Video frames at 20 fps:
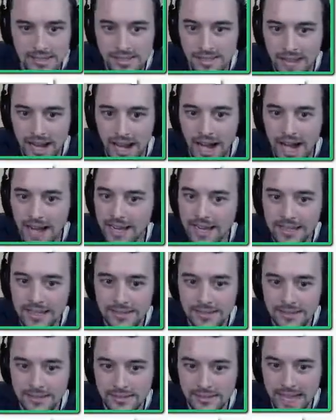I
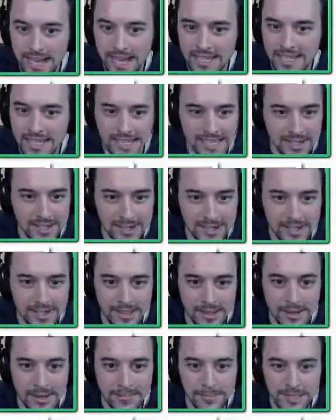can't say I know
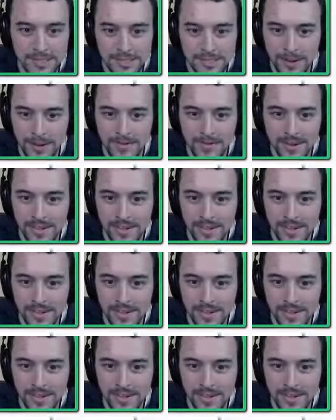anything about Peach Puff. I've